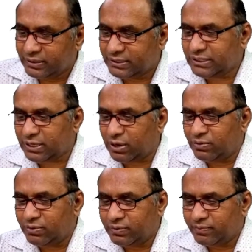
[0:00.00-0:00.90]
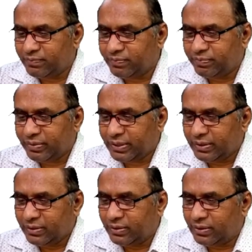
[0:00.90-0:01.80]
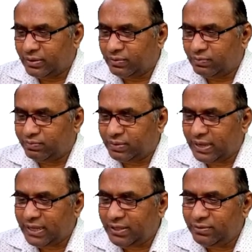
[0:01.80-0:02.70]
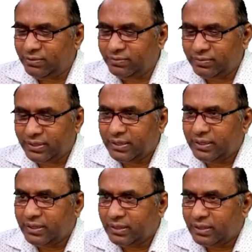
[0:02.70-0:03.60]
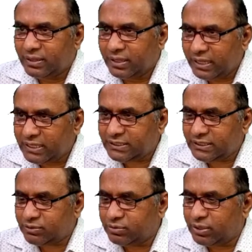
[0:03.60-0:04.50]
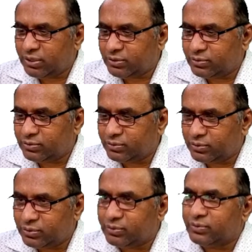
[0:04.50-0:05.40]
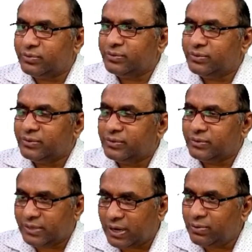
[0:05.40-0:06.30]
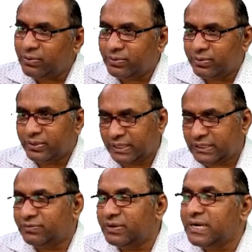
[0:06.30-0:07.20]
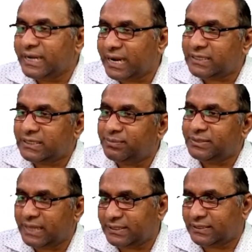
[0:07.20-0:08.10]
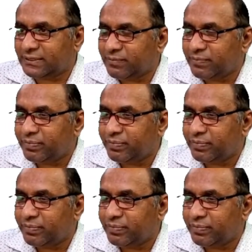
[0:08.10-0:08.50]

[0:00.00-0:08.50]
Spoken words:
See now, 5 is equal to 2. Now this will return some sense.